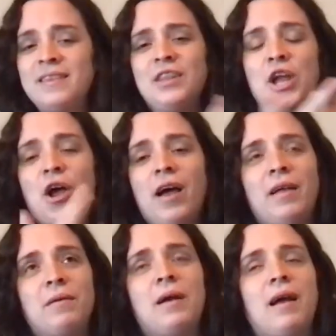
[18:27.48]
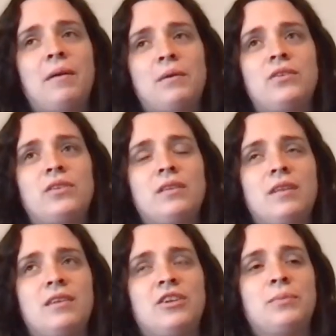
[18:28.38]
No,
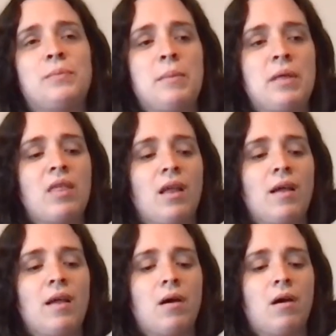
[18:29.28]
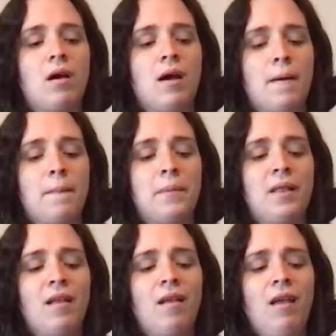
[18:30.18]
it just made me think about
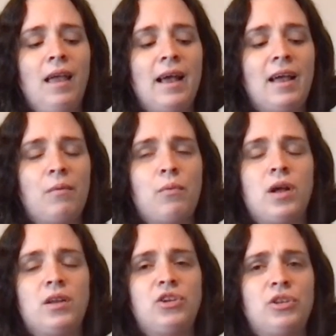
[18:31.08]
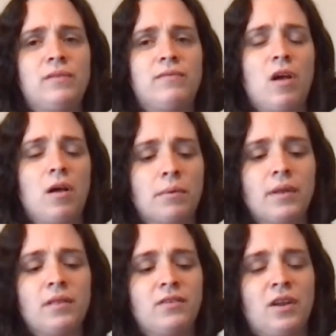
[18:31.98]
I watched the
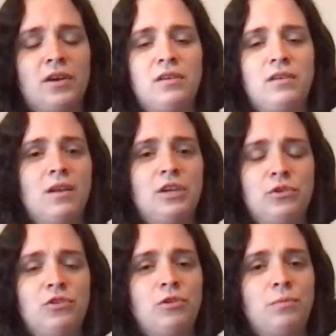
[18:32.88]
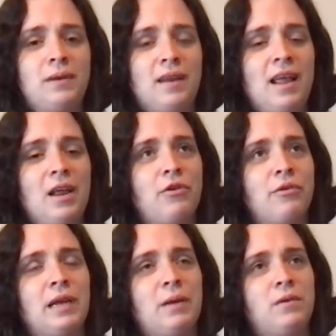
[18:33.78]
Vlogbrothers on YouTube, and Hank
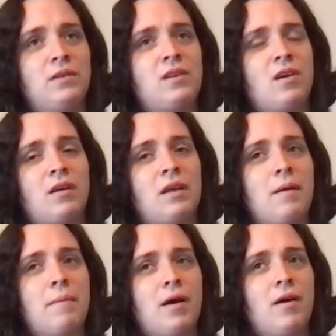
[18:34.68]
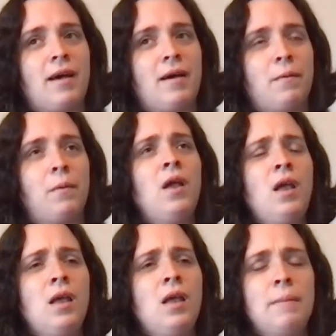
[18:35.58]
Green was talking about how
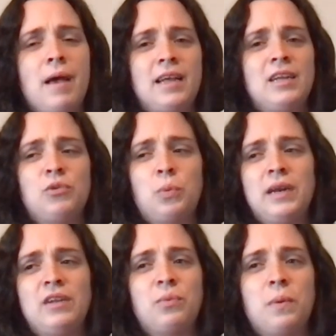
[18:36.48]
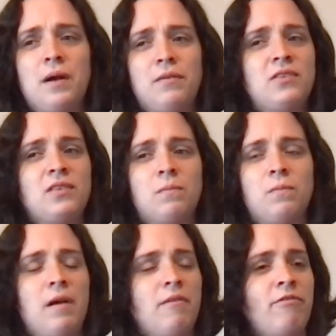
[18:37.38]
back in 2012
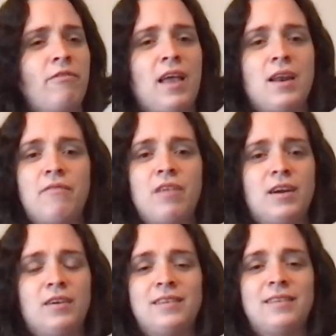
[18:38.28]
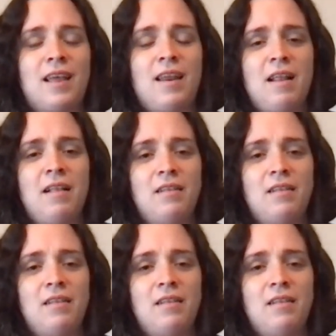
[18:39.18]
a fan of theirs sent